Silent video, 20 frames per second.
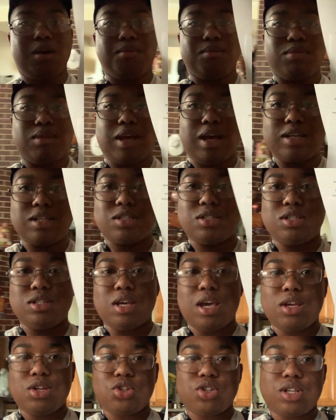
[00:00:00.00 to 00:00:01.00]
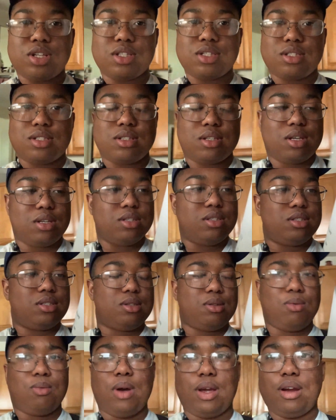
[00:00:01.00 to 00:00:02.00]
um, S G A shits, cause
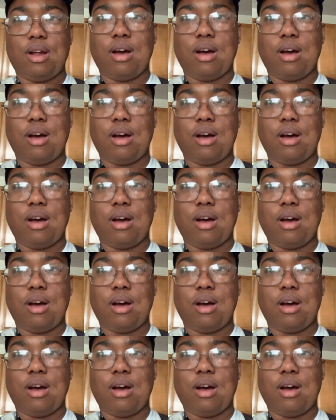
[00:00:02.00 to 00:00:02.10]
why